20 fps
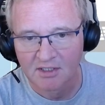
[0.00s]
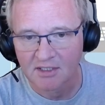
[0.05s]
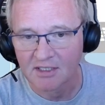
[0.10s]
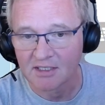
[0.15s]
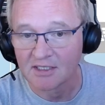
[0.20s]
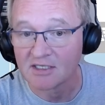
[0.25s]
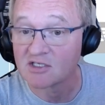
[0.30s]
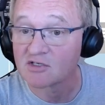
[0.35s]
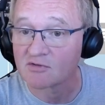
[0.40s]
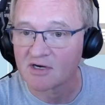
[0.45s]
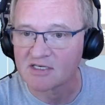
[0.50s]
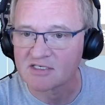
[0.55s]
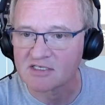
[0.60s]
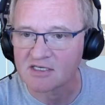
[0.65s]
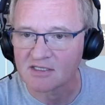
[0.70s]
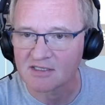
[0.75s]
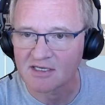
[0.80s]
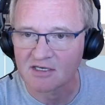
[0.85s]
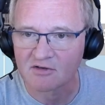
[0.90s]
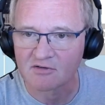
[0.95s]

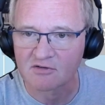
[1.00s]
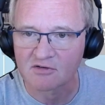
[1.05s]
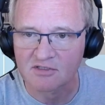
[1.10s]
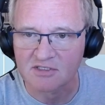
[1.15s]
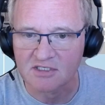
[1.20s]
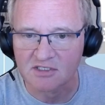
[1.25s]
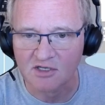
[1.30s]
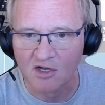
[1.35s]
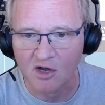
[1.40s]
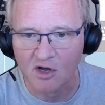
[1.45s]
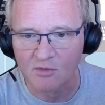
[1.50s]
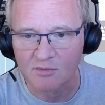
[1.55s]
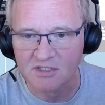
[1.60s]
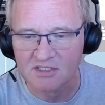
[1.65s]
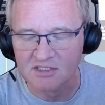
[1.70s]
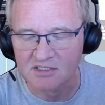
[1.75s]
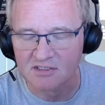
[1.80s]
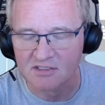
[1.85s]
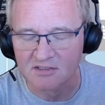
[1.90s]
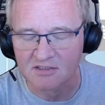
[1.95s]
Integrating that across into Home
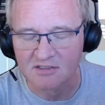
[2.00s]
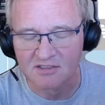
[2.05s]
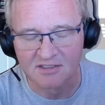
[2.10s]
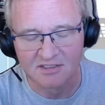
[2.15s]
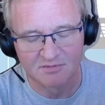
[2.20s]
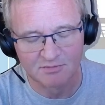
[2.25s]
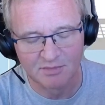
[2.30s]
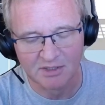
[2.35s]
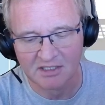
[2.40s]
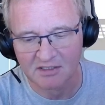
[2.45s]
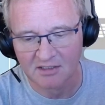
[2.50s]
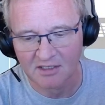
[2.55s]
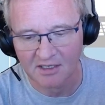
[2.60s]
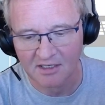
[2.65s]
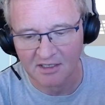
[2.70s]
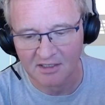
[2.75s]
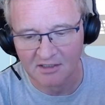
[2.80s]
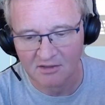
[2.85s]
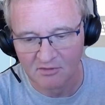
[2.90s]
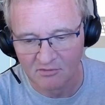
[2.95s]
Assistant has been a